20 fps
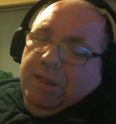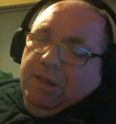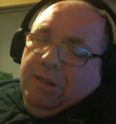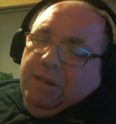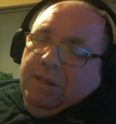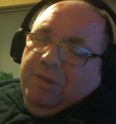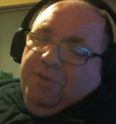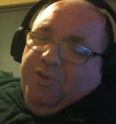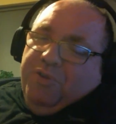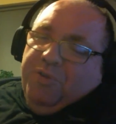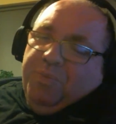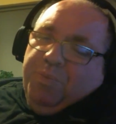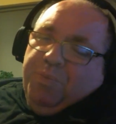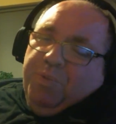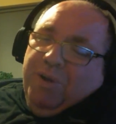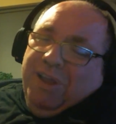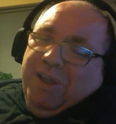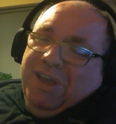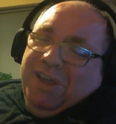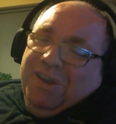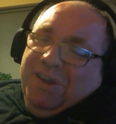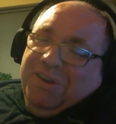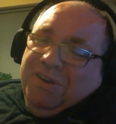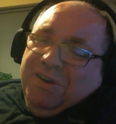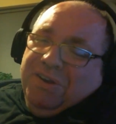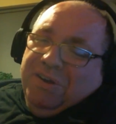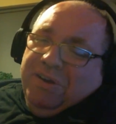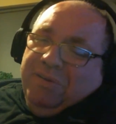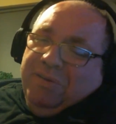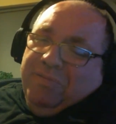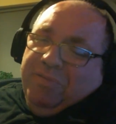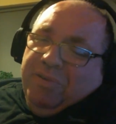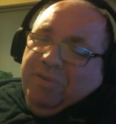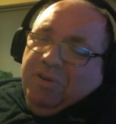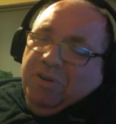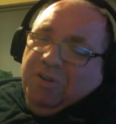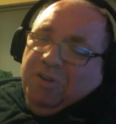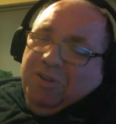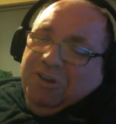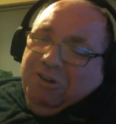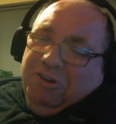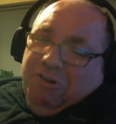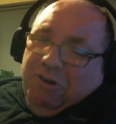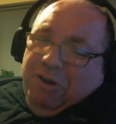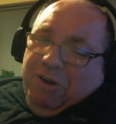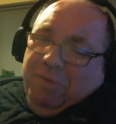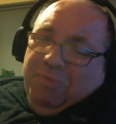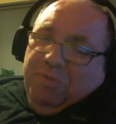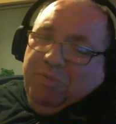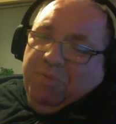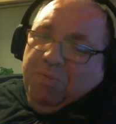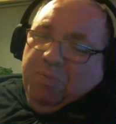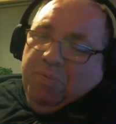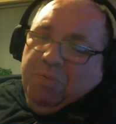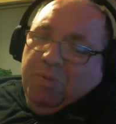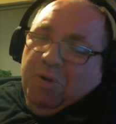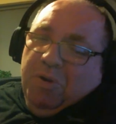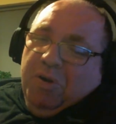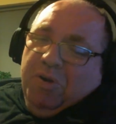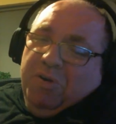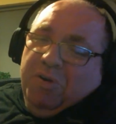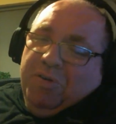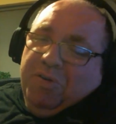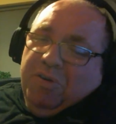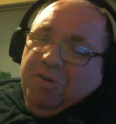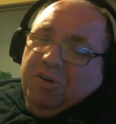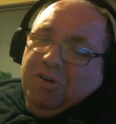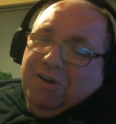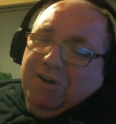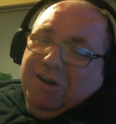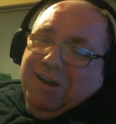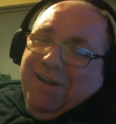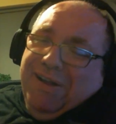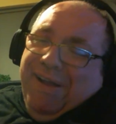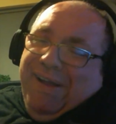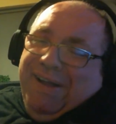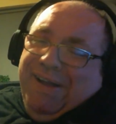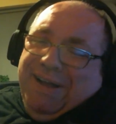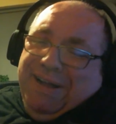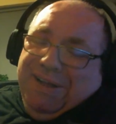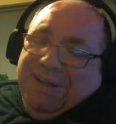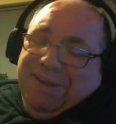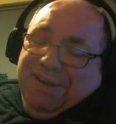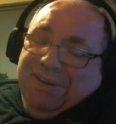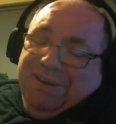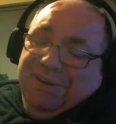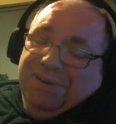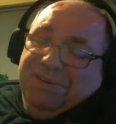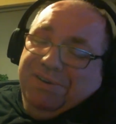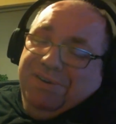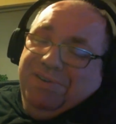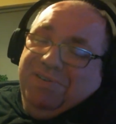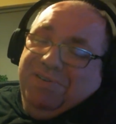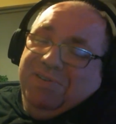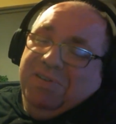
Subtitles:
spraying of all the crops with water and